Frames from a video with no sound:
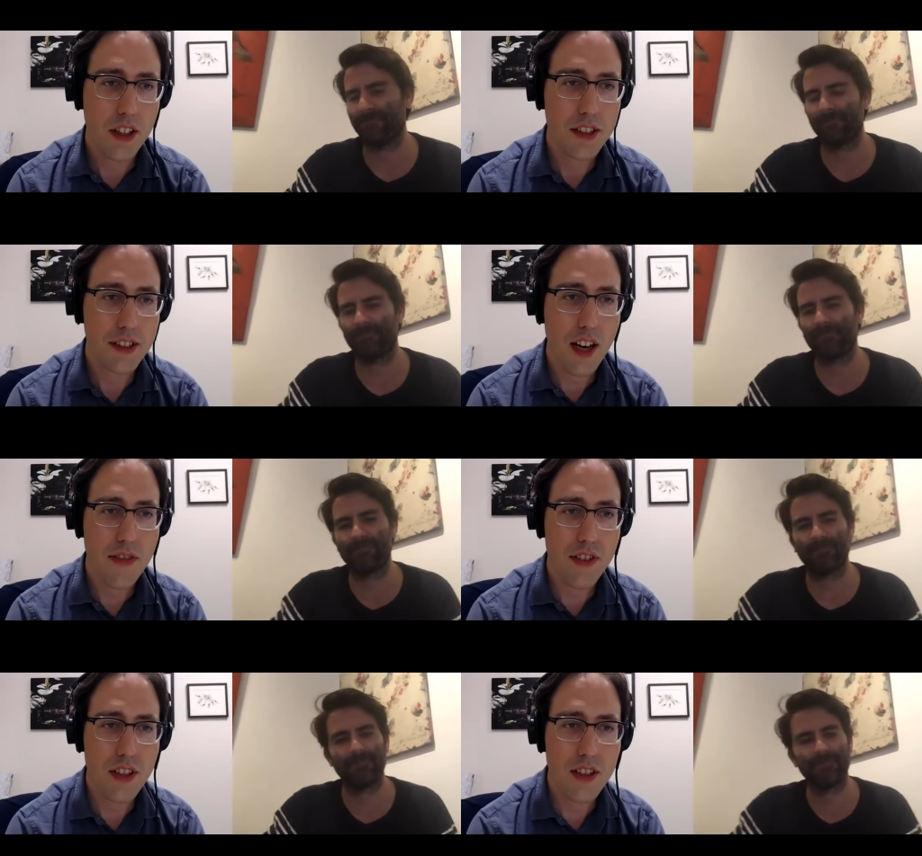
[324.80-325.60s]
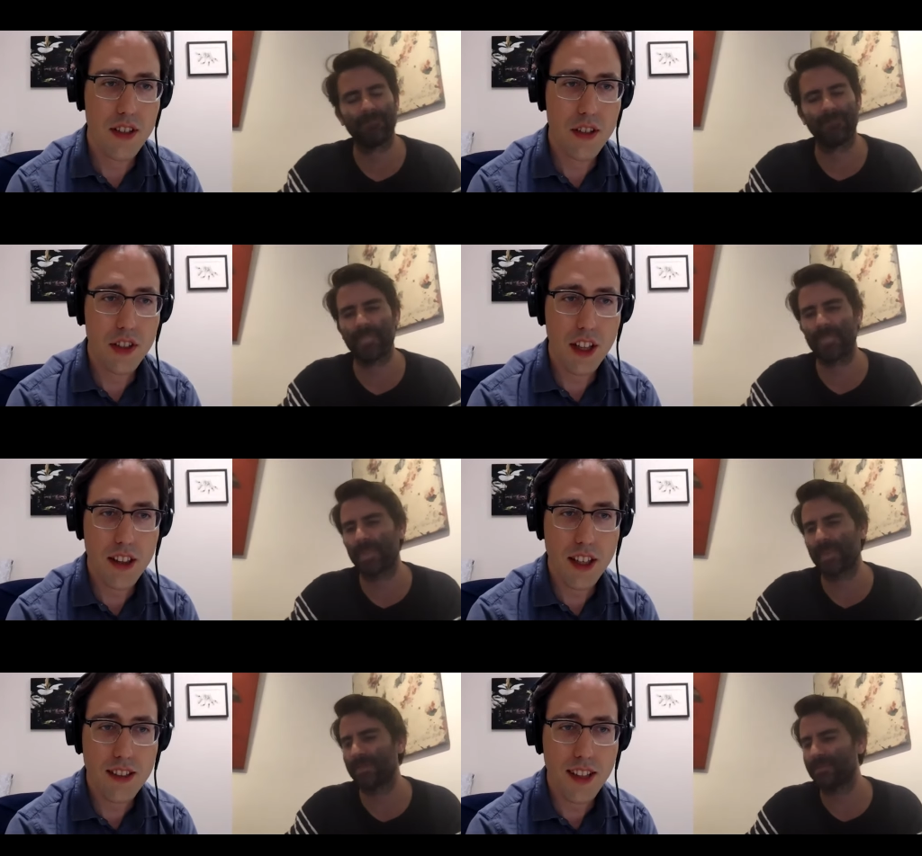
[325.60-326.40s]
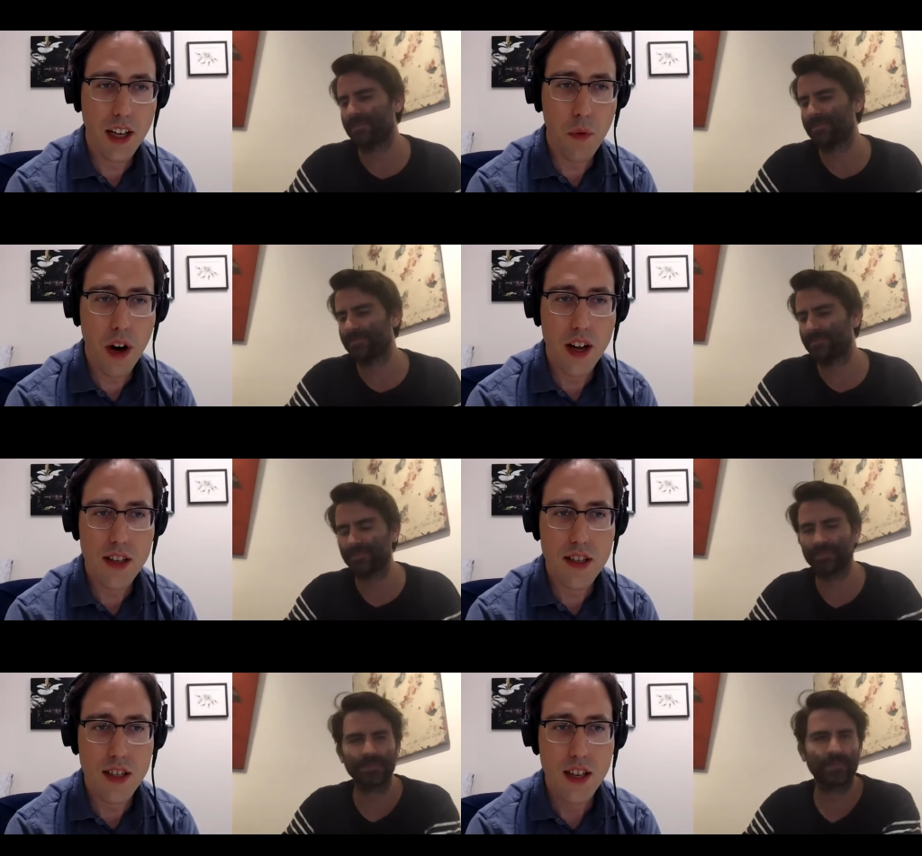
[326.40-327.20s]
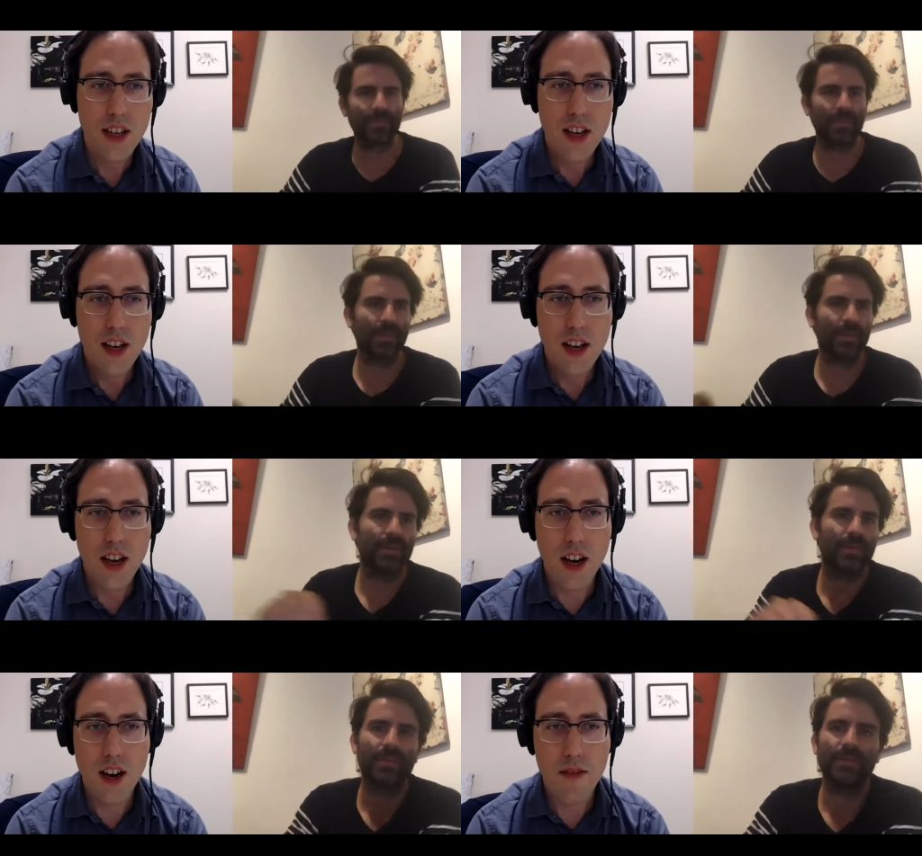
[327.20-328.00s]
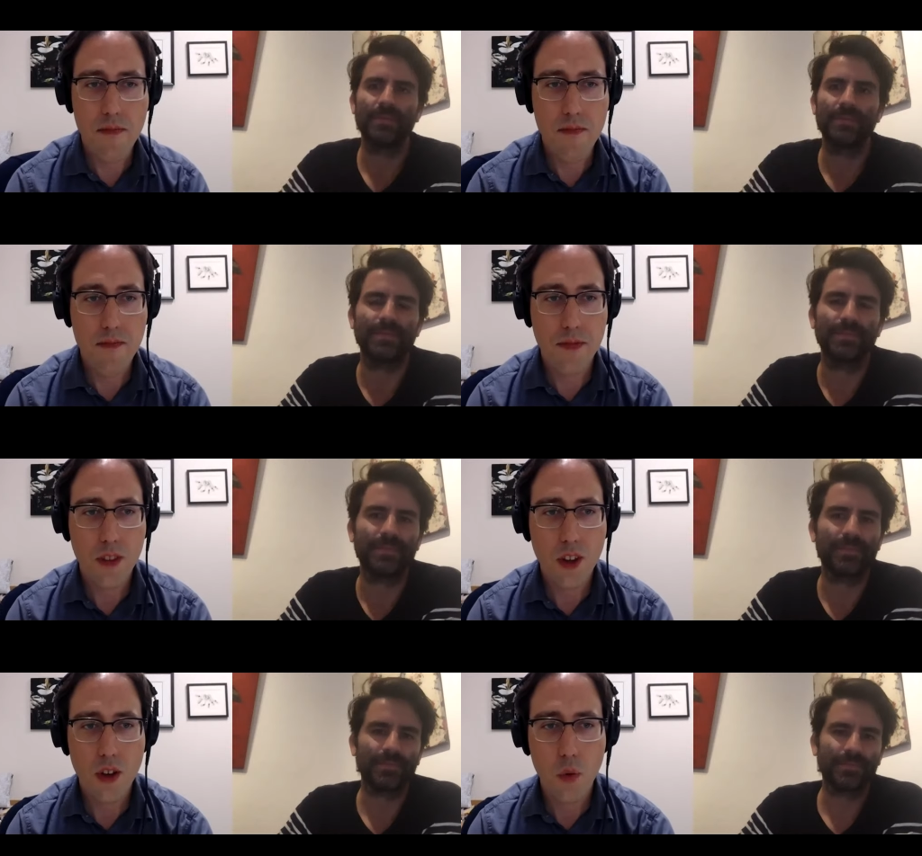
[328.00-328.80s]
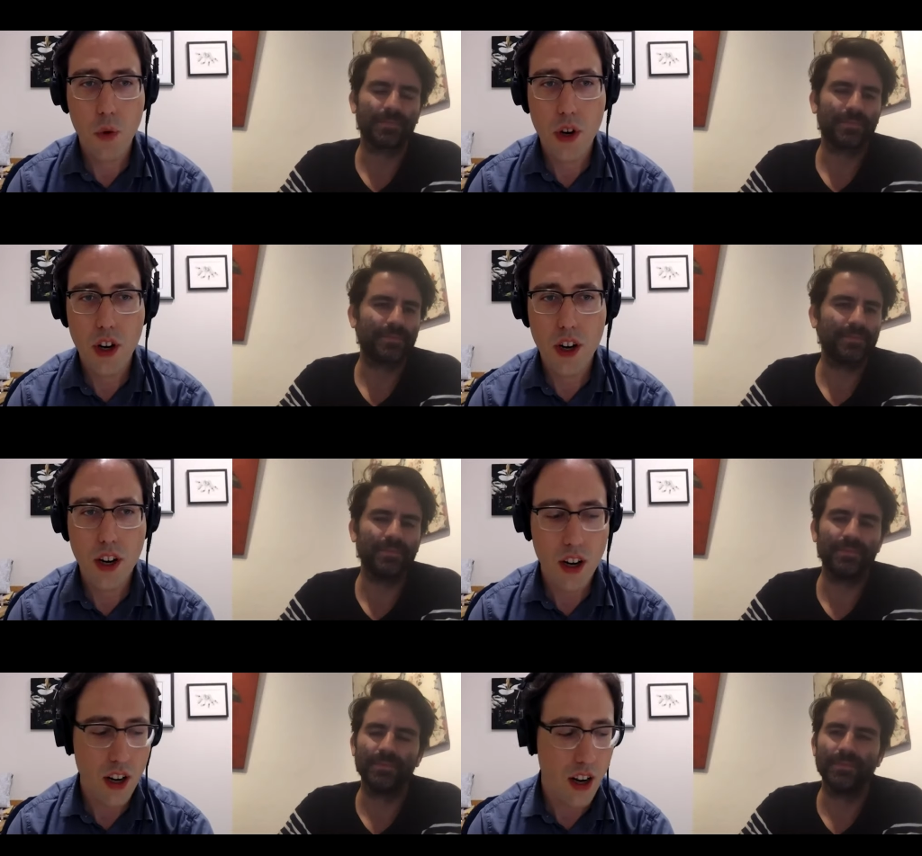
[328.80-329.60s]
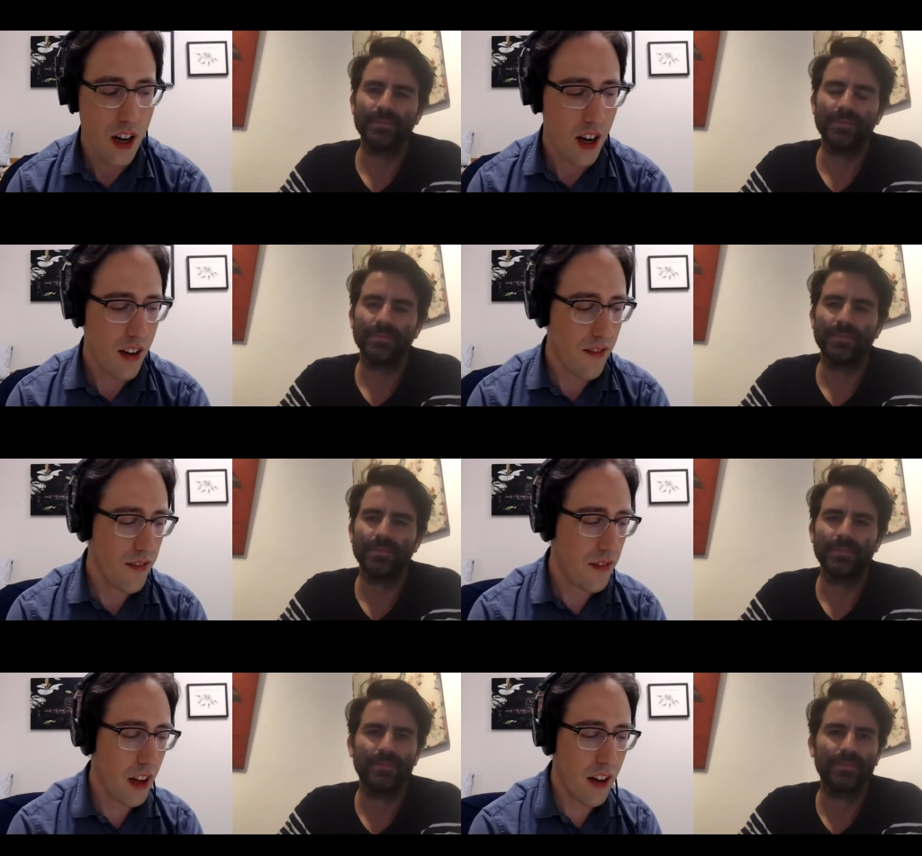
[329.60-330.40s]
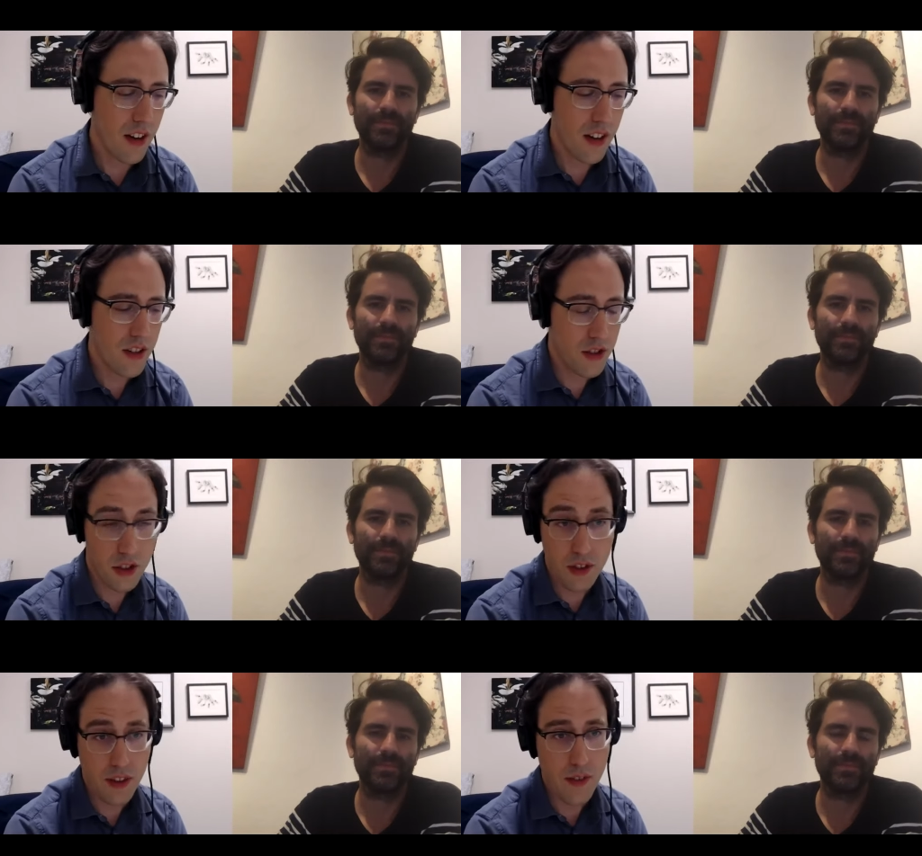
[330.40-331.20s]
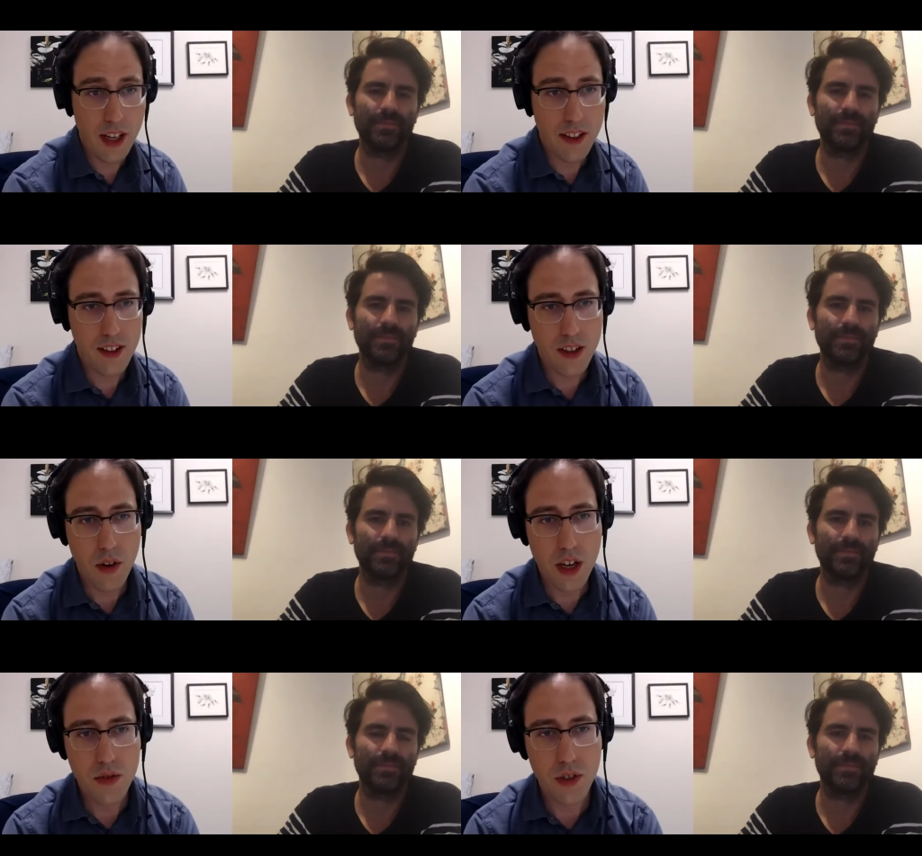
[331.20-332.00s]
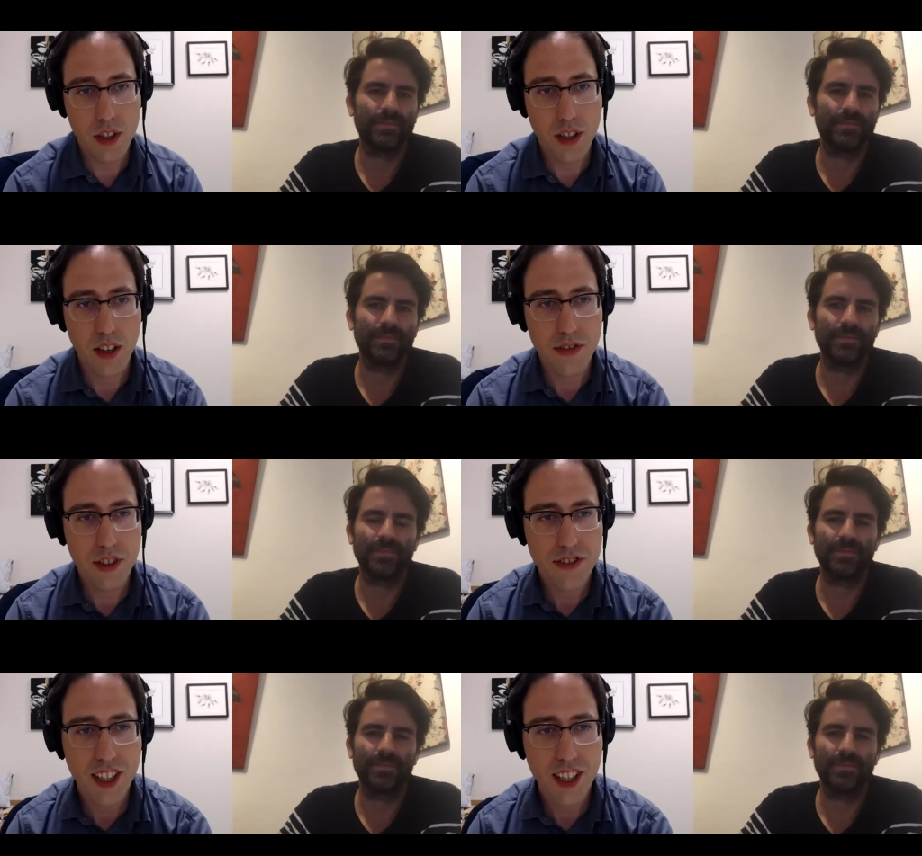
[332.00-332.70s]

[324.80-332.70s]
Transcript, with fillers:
Speaker 1: stuff. And two of the things that I watched um, were um, two of the many things I watched were a uh, Fruit Fly